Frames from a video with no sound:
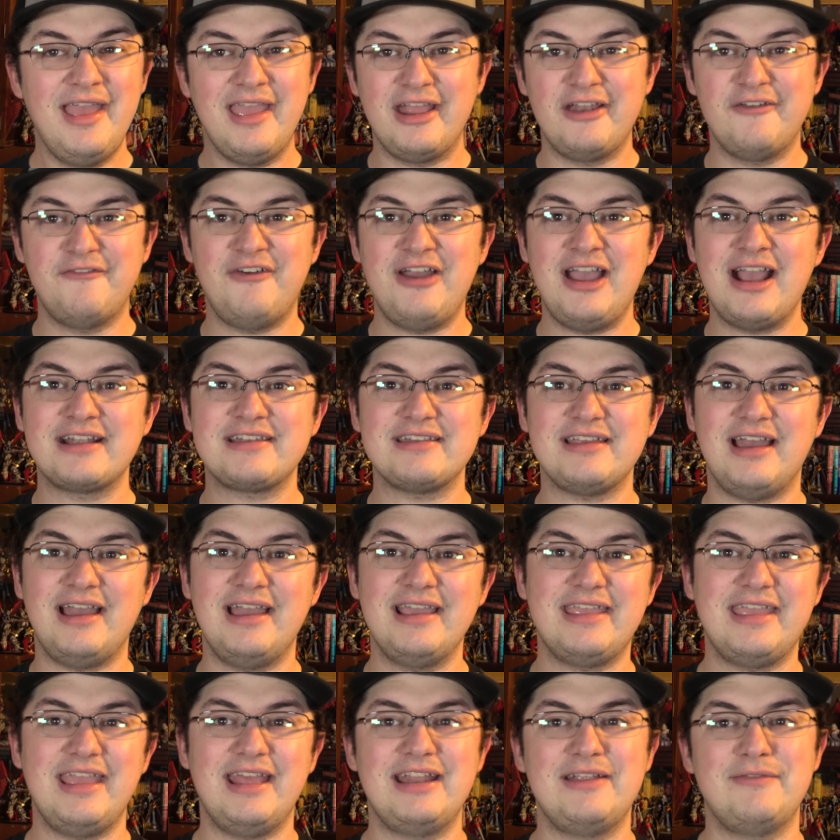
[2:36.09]
In fact,
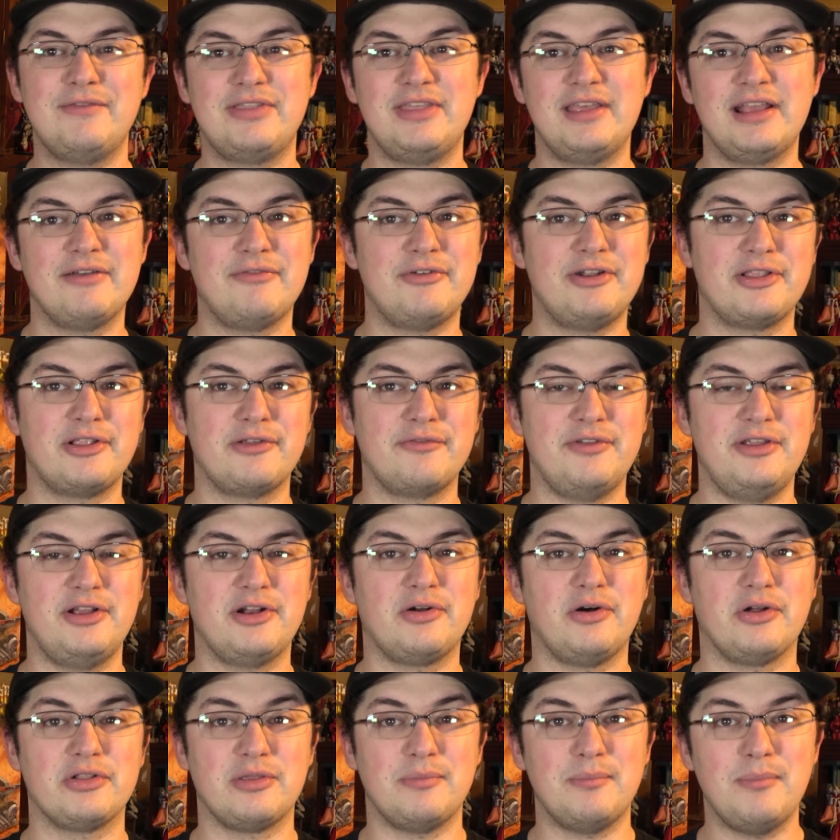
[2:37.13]
I can't even think of another
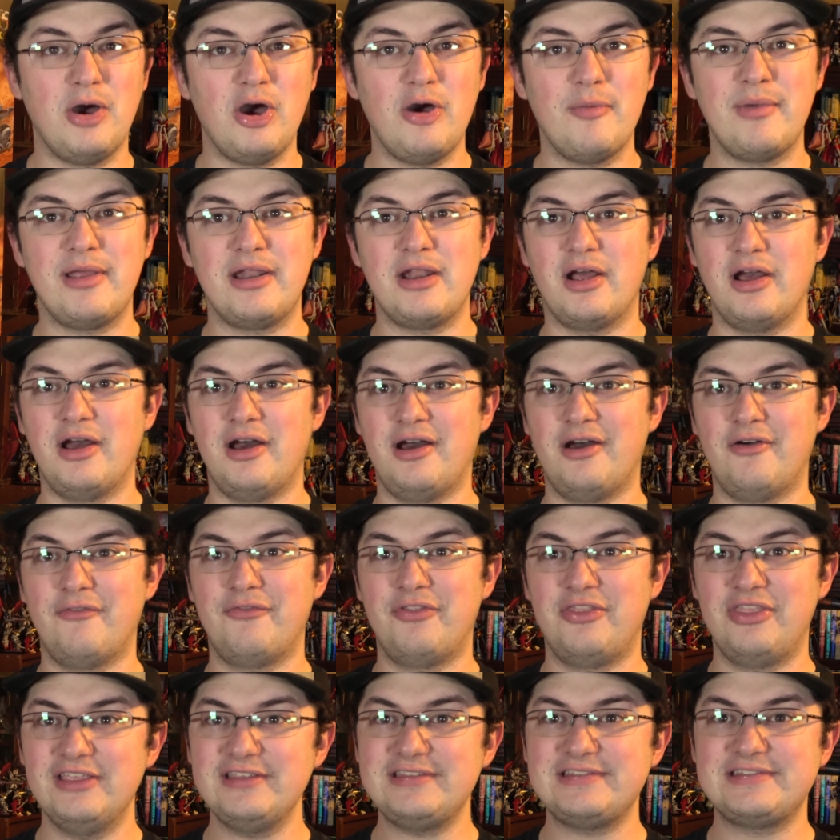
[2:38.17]
vehicle at the moment
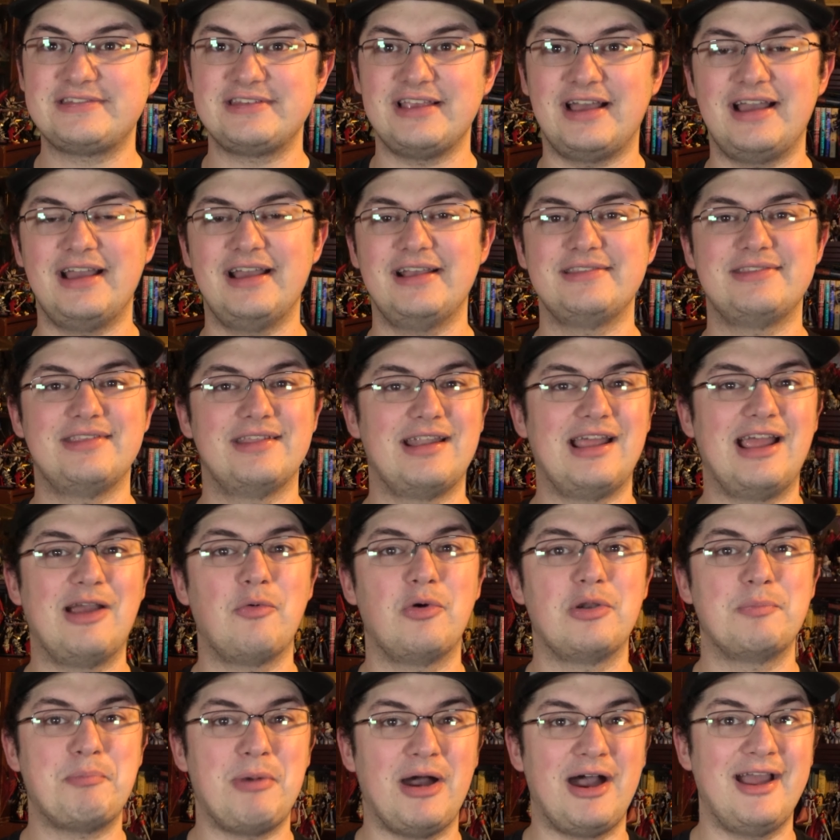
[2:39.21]
of this size that I
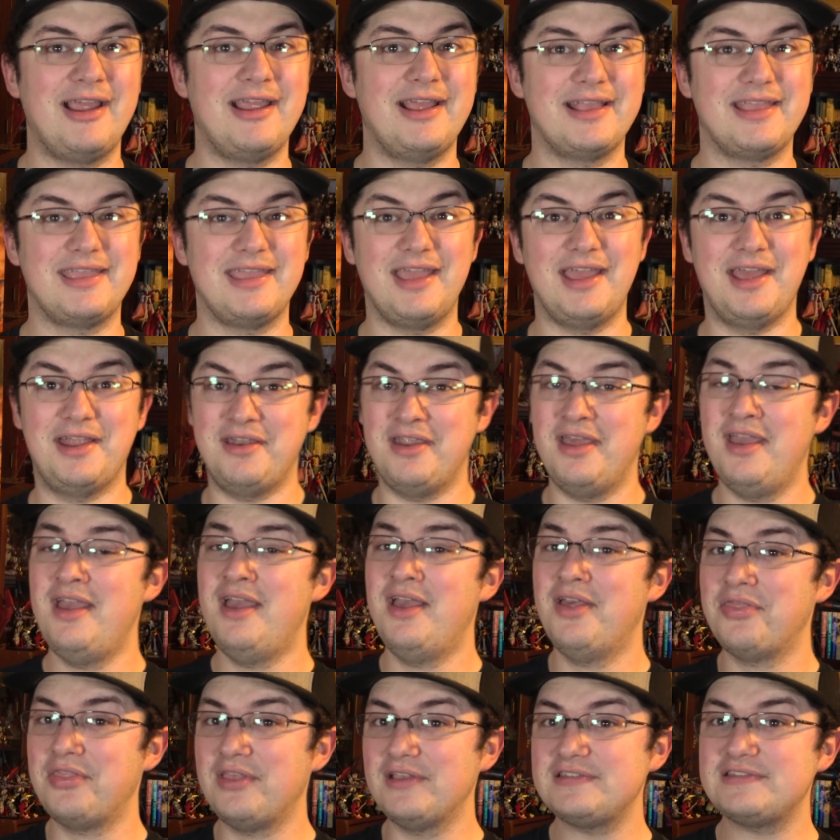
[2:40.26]
would buy again.
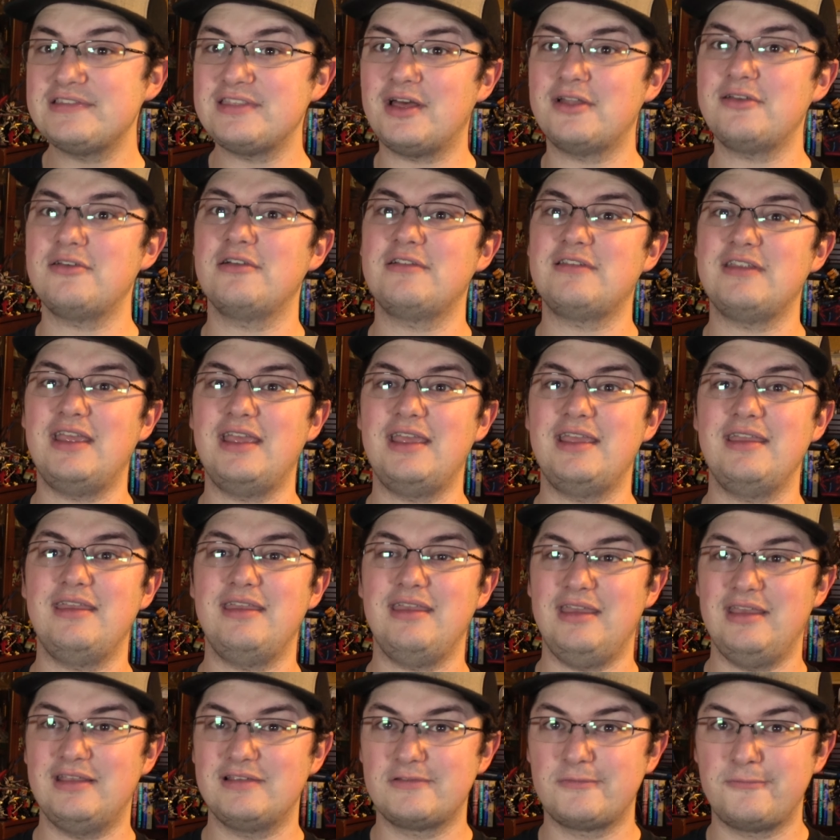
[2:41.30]
This Thunder
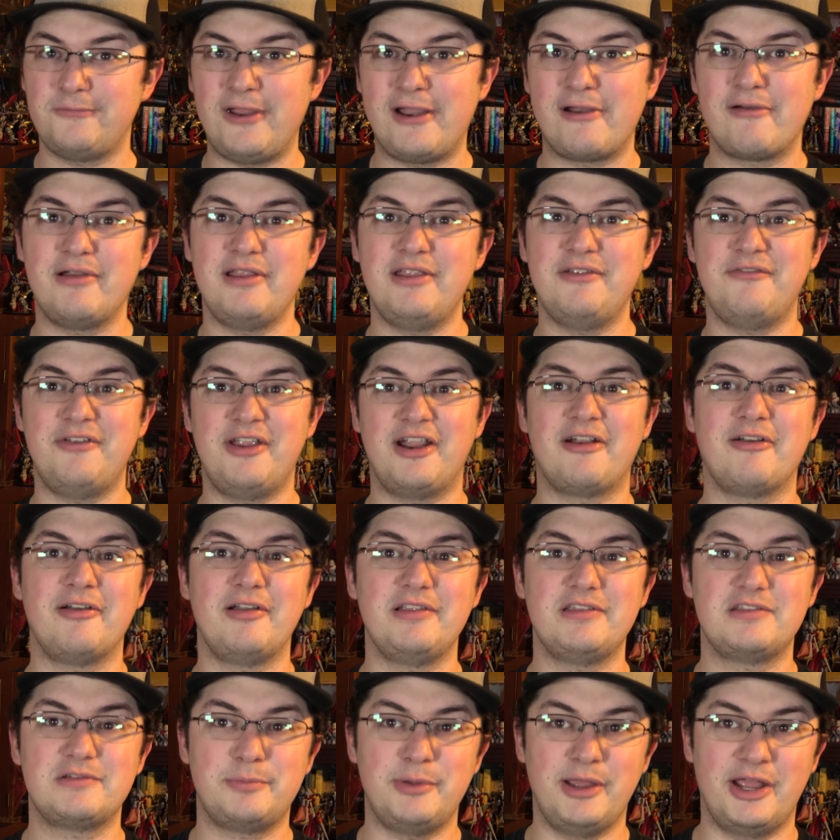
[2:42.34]
Tank is very,
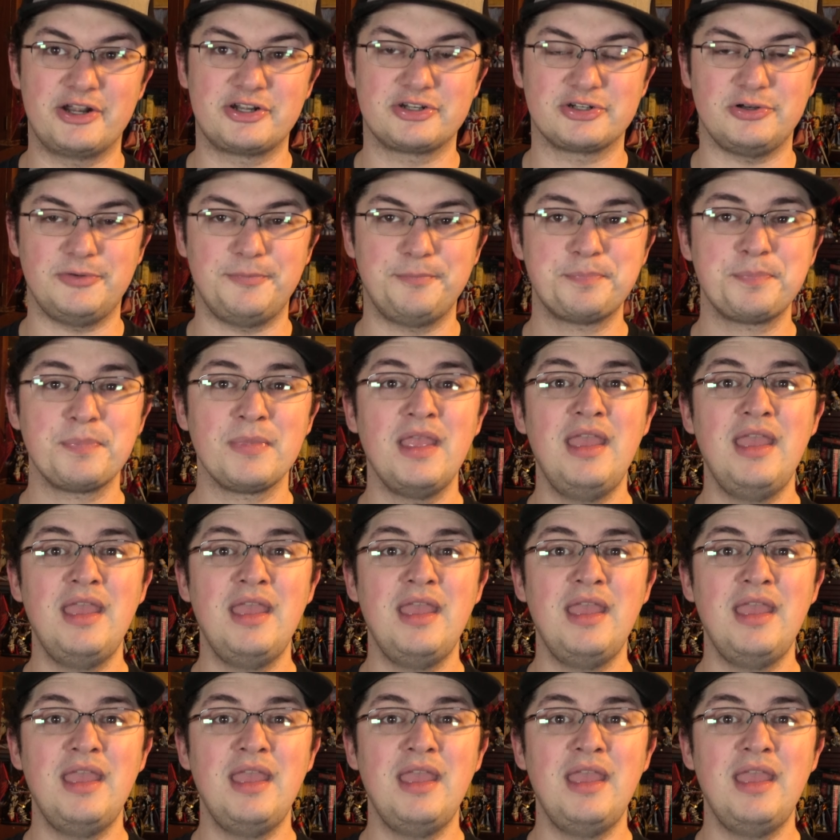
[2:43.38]
very special.